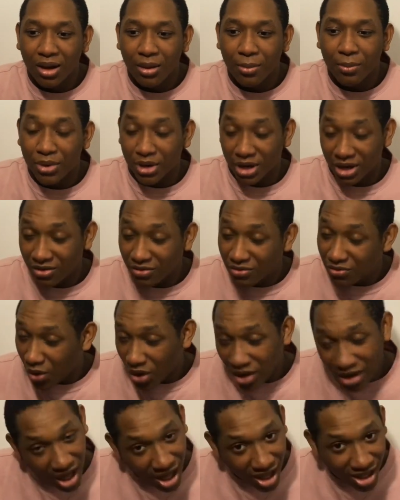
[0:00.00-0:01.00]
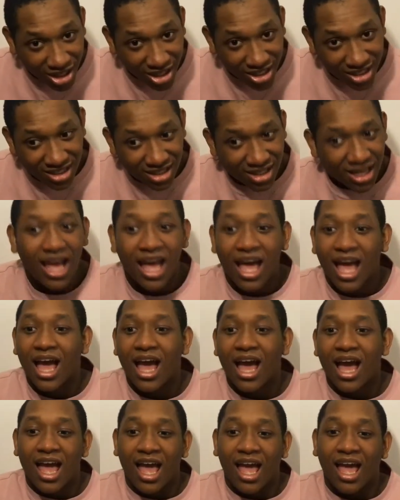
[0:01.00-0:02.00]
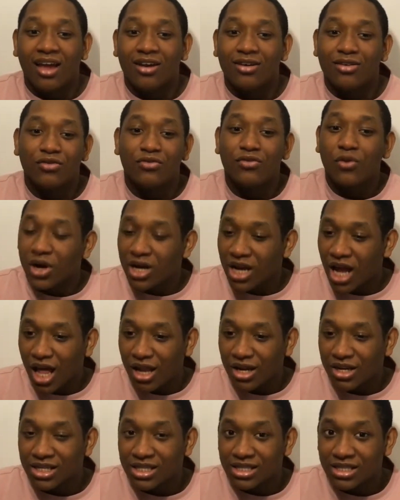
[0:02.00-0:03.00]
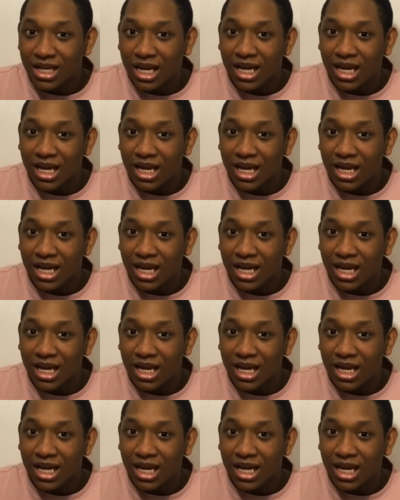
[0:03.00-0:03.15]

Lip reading: bring $4. And $4